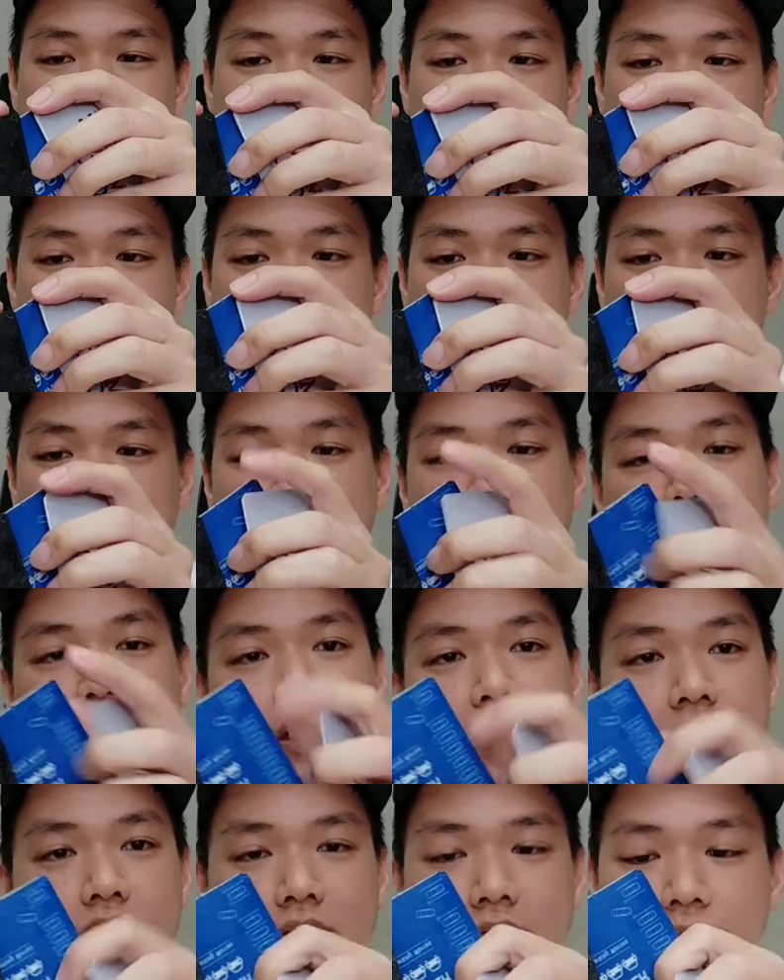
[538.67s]
it's quite,
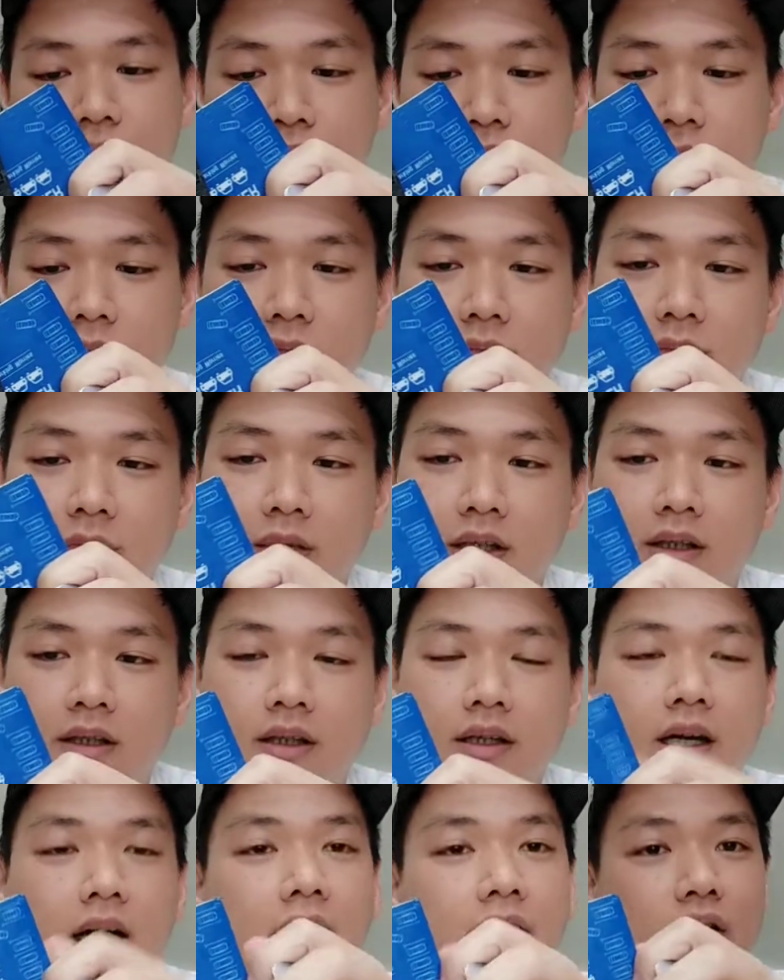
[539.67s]

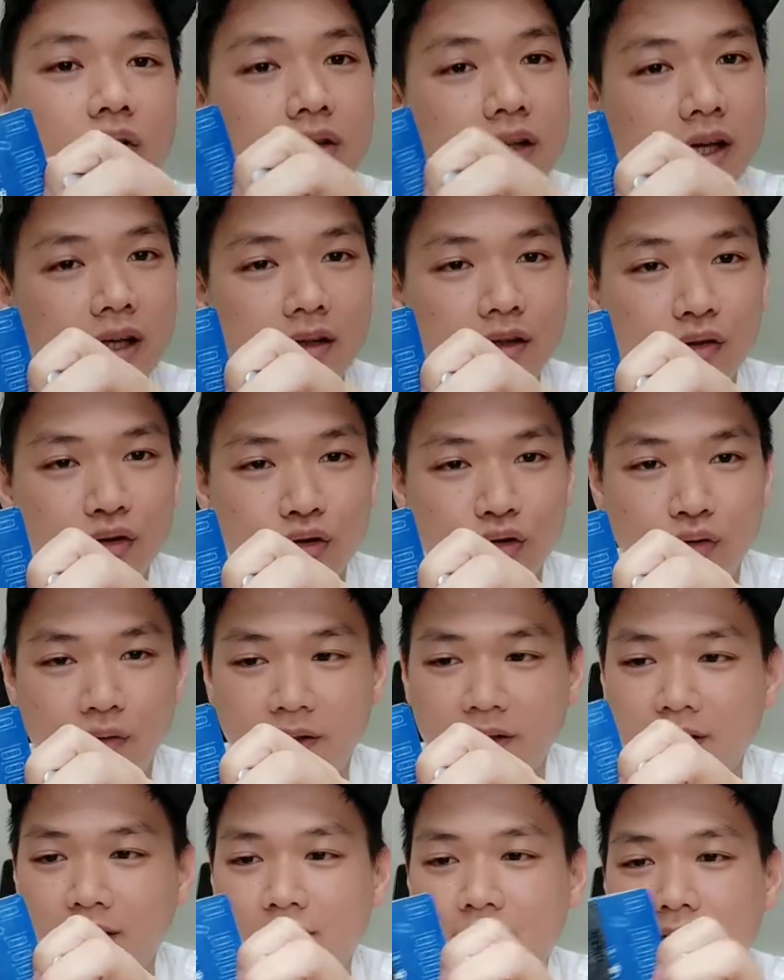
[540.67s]
I don't get used to it
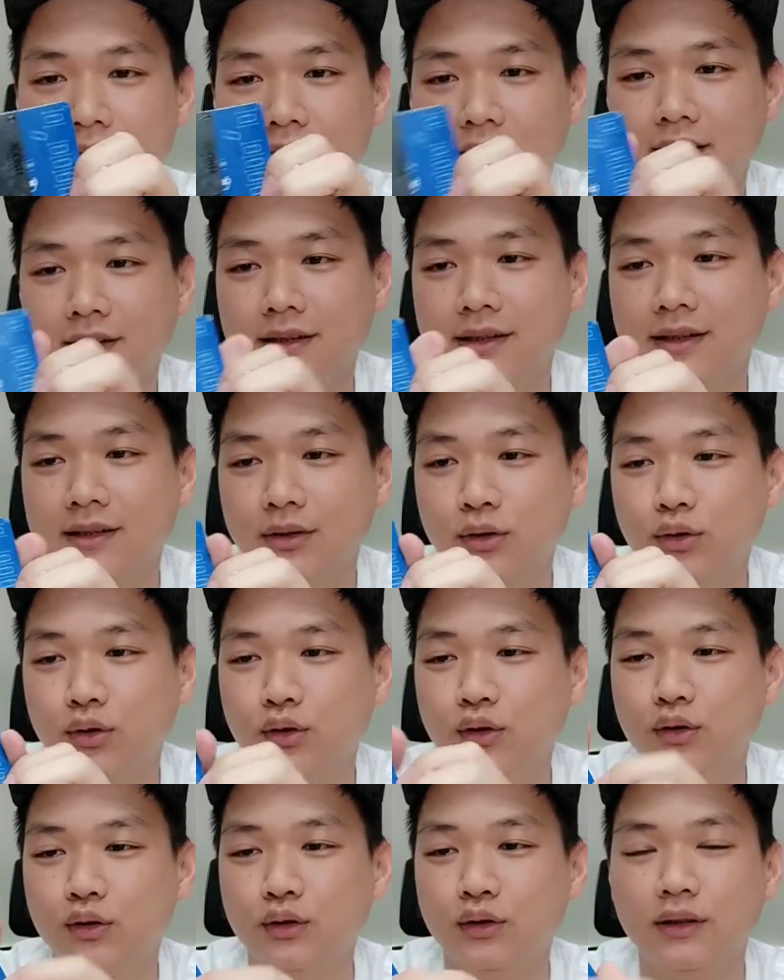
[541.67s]
yet, so
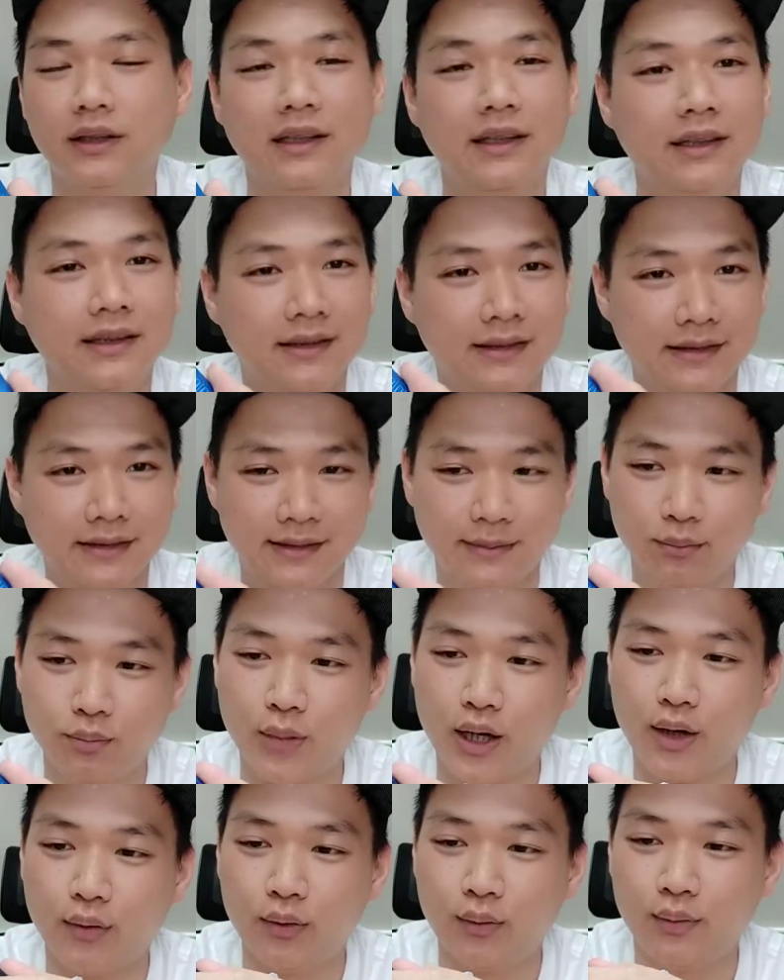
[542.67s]
bear
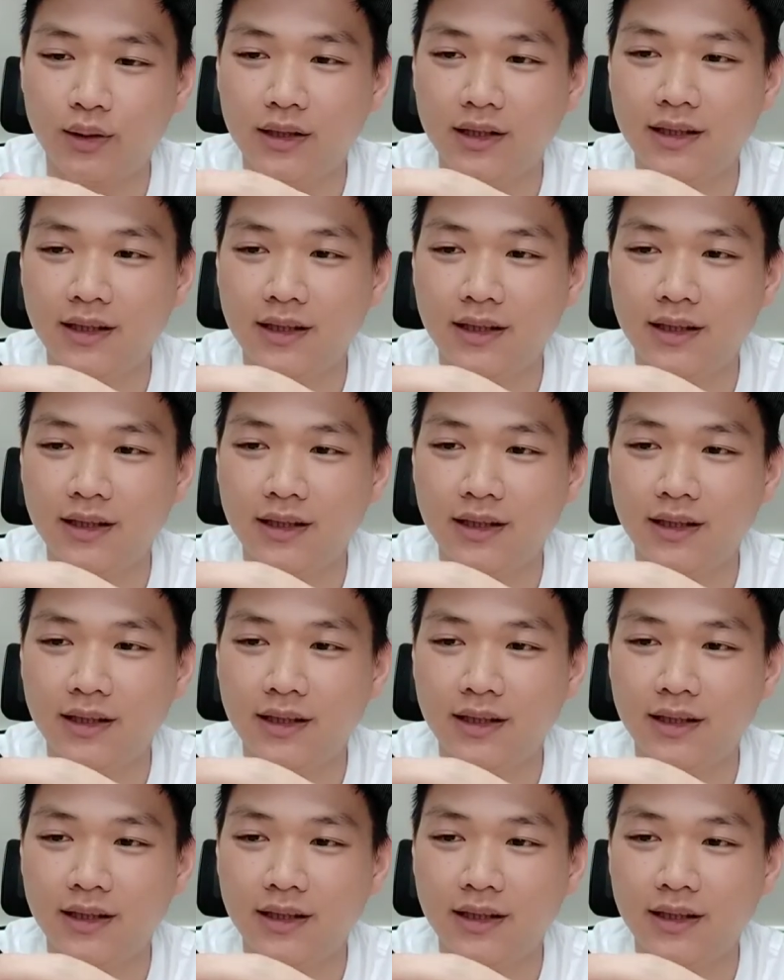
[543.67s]
with me.